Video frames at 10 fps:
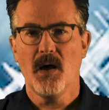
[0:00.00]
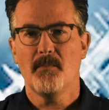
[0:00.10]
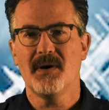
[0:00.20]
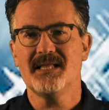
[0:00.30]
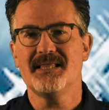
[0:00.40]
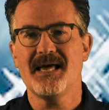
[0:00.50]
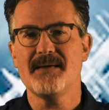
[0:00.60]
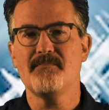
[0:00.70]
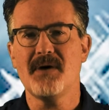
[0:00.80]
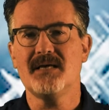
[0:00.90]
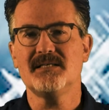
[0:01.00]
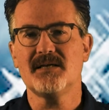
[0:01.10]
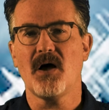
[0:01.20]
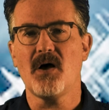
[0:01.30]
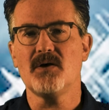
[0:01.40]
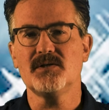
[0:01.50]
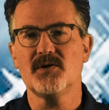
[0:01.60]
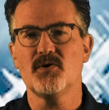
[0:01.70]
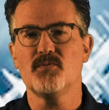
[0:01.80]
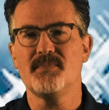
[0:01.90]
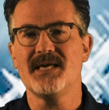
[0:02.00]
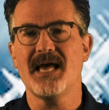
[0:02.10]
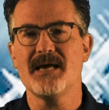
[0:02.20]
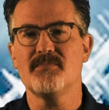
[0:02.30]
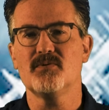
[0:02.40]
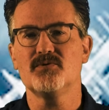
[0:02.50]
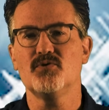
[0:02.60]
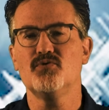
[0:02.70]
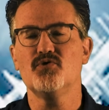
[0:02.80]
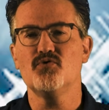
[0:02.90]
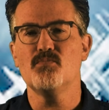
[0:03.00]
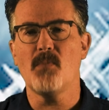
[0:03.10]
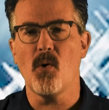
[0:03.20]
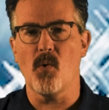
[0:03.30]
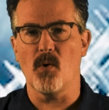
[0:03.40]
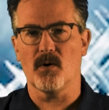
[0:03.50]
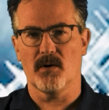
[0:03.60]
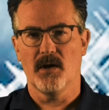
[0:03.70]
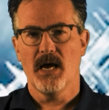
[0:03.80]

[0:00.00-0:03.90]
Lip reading: but they must also be able to do more.